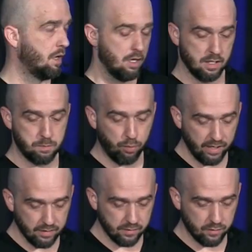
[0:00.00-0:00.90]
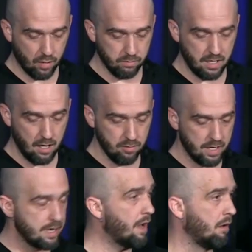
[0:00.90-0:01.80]
Let's break this psalm down
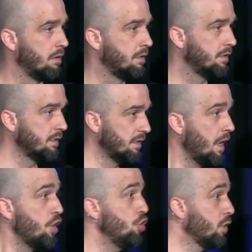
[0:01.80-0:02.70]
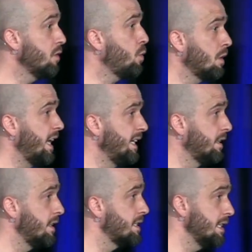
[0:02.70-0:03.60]
right now. You can relate
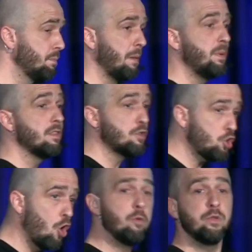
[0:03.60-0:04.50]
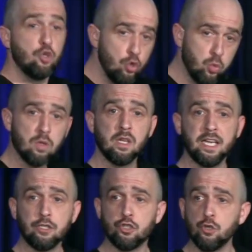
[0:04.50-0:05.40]
to this. This might be the psalm you
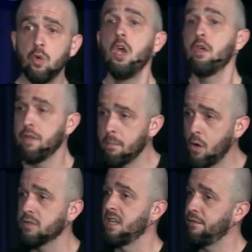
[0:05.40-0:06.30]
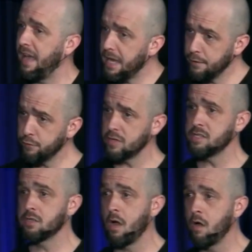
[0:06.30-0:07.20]
relate to the most out of every
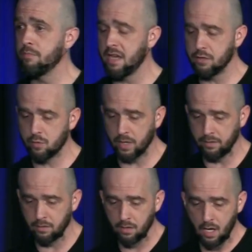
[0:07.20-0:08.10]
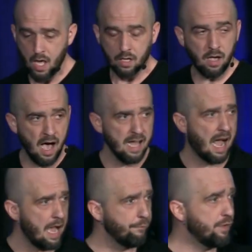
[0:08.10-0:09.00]
psalm that is written. God,
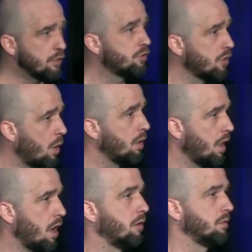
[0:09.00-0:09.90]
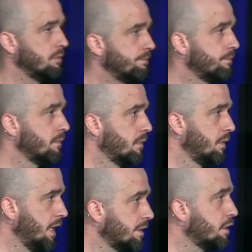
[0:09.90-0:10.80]
I feel so alone.
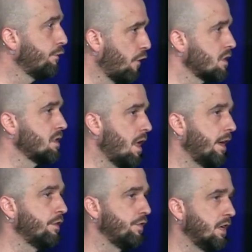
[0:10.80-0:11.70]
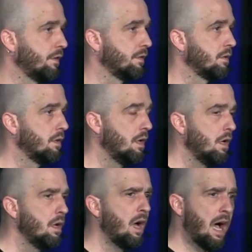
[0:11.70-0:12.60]
That's the first line of this.
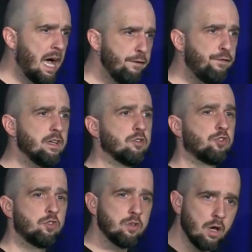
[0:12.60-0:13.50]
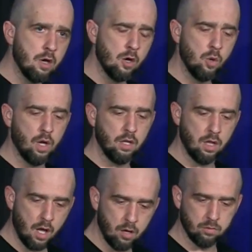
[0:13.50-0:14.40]
I feel so
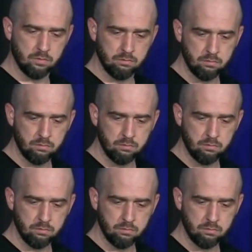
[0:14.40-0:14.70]
alone.